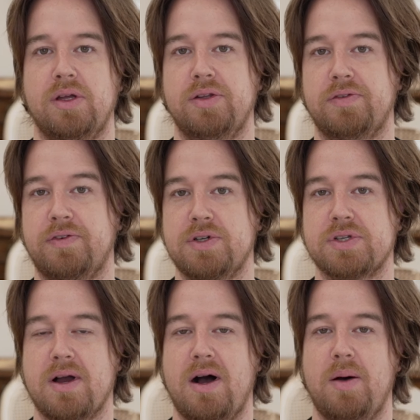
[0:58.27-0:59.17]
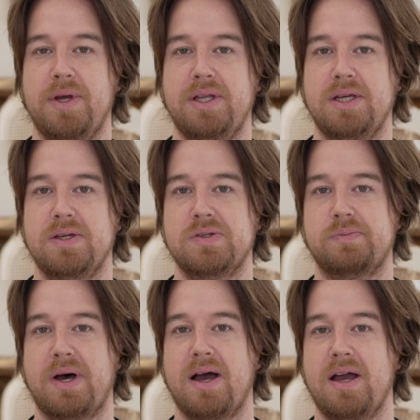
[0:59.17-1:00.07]
The first comment is
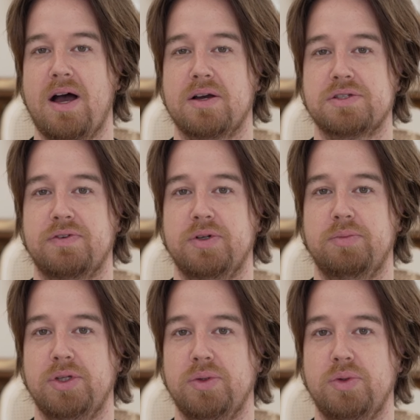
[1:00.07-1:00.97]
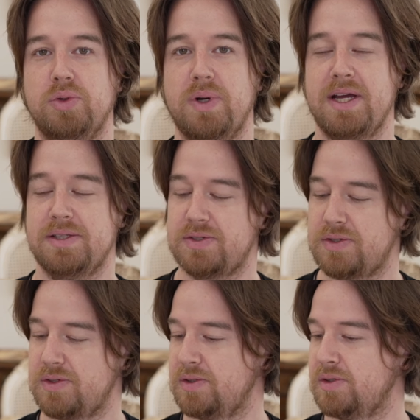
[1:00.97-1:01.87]
by Oxford Blue, who writes,